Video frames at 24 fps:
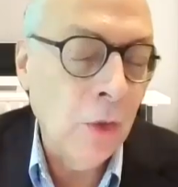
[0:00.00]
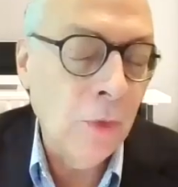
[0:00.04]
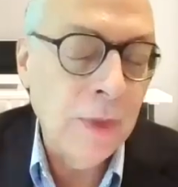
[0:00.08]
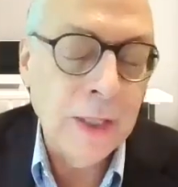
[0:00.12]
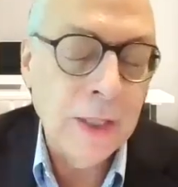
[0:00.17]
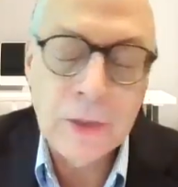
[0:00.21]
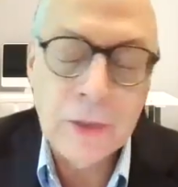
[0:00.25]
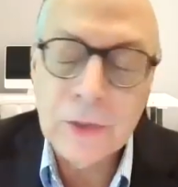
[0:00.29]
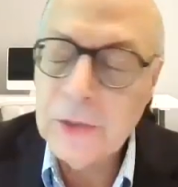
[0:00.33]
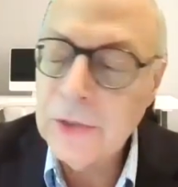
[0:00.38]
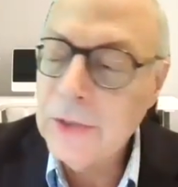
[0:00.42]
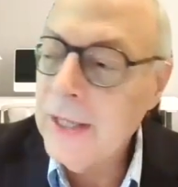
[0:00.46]

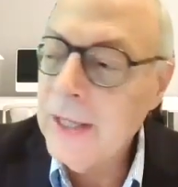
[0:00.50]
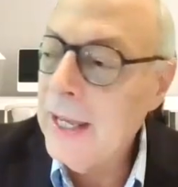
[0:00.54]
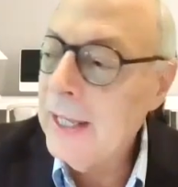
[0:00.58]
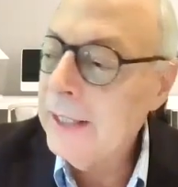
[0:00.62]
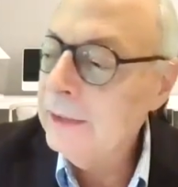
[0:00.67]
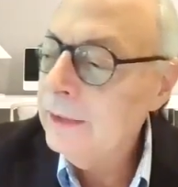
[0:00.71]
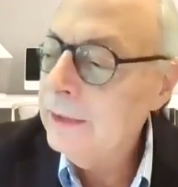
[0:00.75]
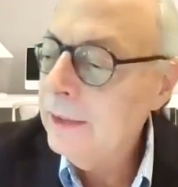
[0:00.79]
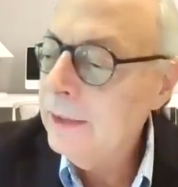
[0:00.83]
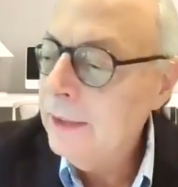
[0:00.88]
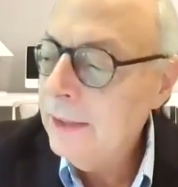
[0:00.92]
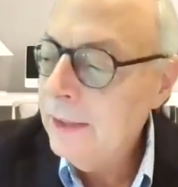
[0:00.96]
there's
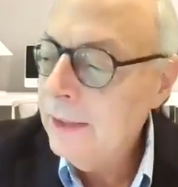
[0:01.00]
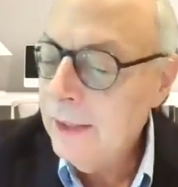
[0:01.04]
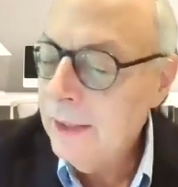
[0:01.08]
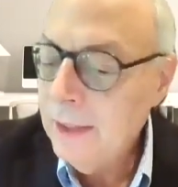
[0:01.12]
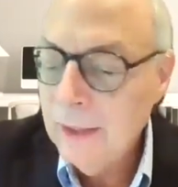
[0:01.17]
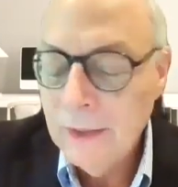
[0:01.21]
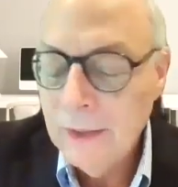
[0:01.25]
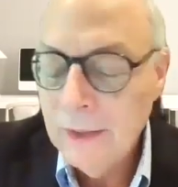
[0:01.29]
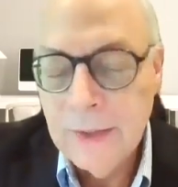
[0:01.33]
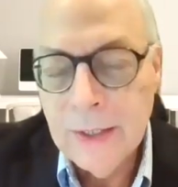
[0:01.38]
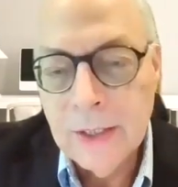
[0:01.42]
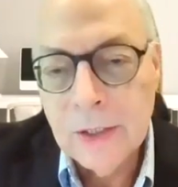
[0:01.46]

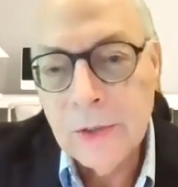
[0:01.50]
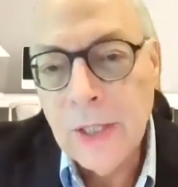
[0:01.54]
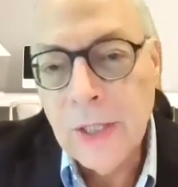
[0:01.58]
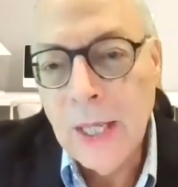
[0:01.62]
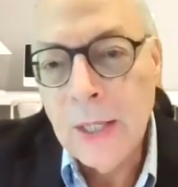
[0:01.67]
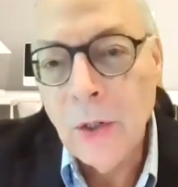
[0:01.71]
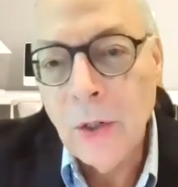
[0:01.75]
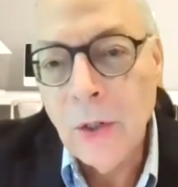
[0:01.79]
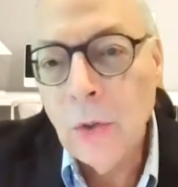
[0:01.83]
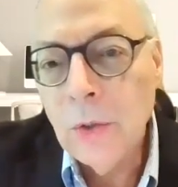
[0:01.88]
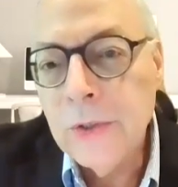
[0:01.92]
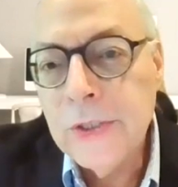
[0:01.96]

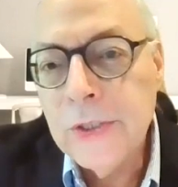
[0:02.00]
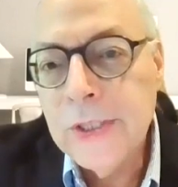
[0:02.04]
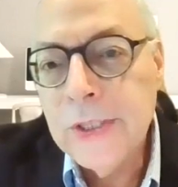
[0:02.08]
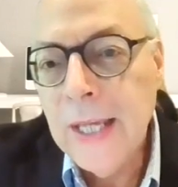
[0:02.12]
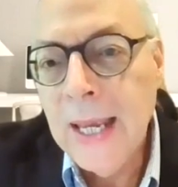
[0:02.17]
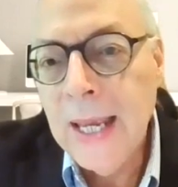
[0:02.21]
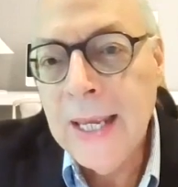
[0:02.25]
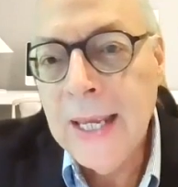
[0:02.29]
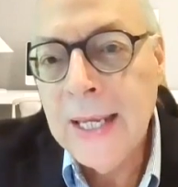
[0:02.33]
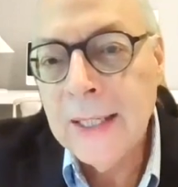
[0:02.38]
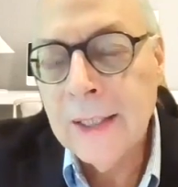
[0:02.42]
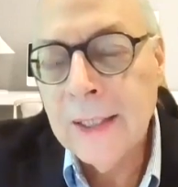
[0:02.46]
that old
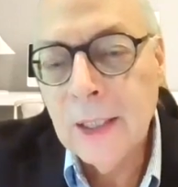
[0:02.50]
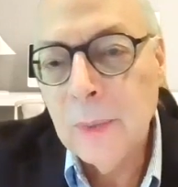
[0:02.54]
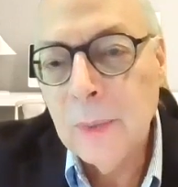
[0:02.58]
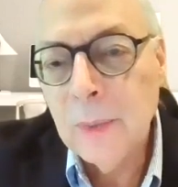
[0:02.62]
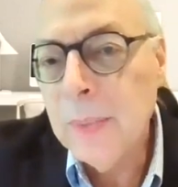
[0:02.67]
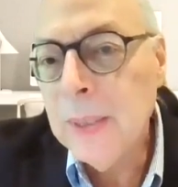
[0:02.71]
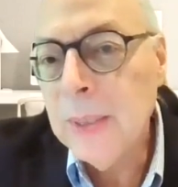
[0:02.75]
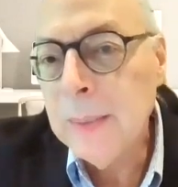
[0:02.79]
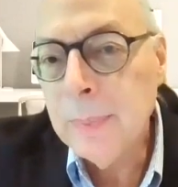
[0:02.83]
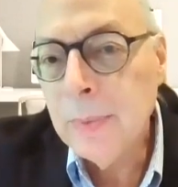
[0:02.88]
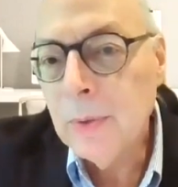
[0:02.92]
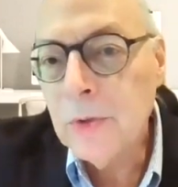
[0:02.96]
saying that
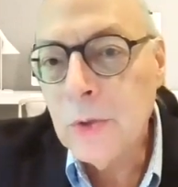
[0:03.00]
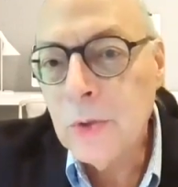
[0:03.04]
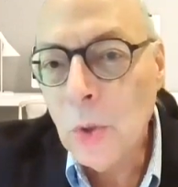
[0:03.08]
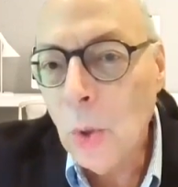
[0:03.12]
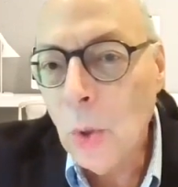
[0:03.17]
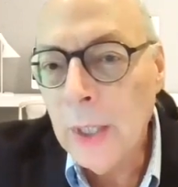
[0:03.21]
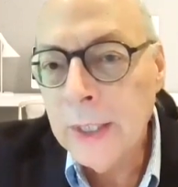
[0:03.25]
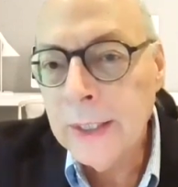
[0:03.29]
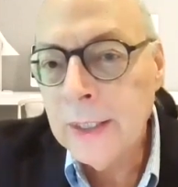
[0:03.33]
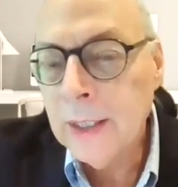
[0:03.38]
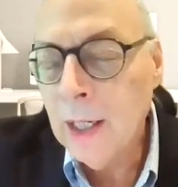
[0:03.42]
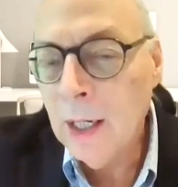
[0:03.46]
people
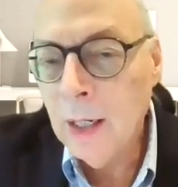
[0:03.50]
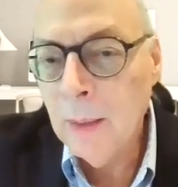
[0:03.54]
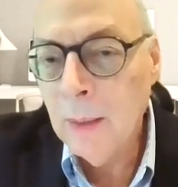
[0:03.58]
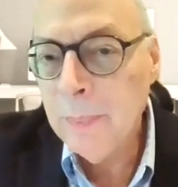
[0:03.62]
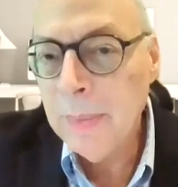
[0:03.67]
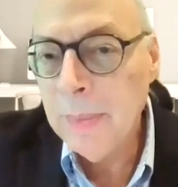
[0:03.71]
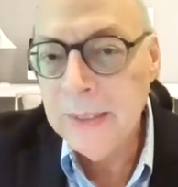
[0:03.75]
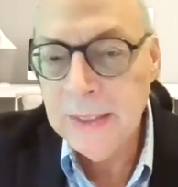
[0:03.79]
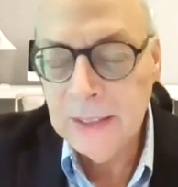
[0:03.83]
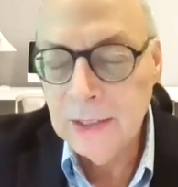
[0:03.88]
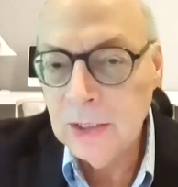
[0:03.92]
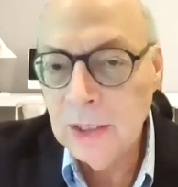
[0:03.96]
join
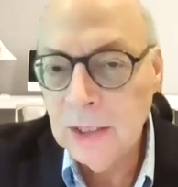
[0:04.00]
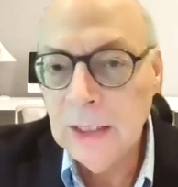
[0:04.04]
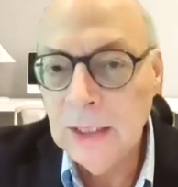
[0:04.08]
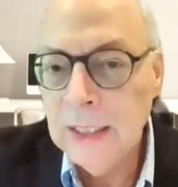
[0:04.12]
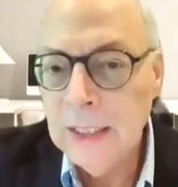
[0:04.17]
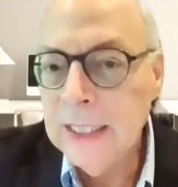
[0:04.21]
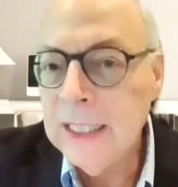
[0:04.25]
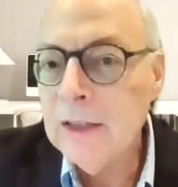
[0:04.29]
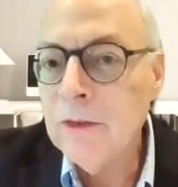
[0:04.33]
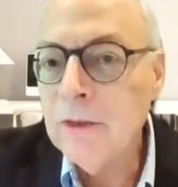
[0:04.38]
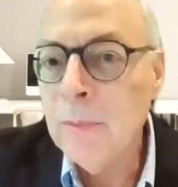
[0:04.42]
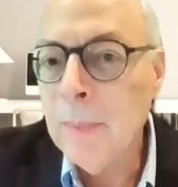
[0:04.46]
companies and
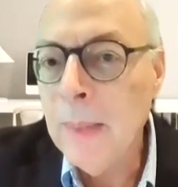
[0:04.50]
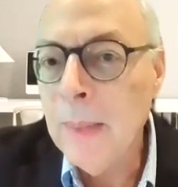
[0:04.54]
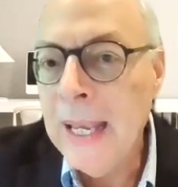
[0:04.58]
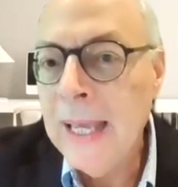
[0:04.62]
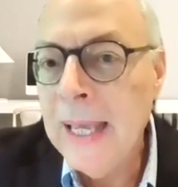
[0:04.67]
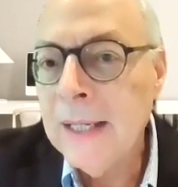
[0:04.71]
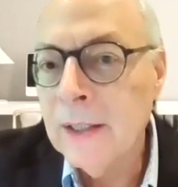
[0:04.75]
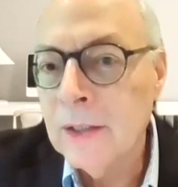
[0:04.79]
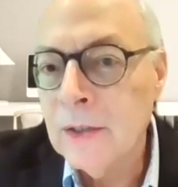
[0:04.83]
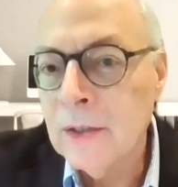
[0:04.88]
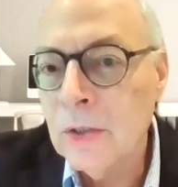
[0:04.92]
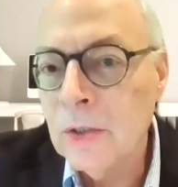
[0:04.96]
leave
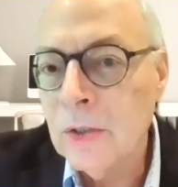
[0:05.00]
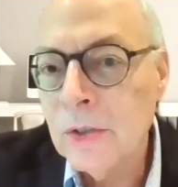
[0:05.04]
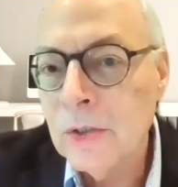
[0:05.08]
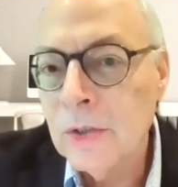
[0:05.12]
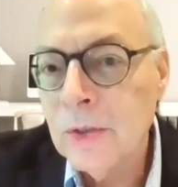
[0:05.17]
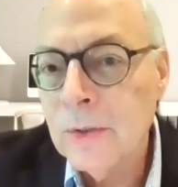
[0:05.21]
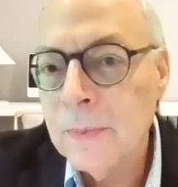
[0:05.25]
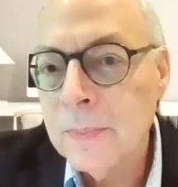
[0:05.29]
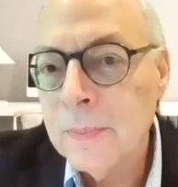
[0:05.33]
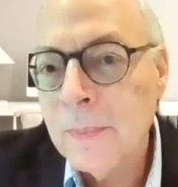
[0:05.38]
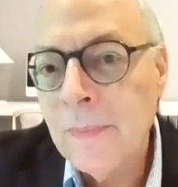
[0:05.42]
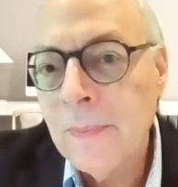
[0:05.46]

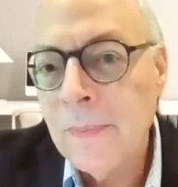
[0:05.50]
managers.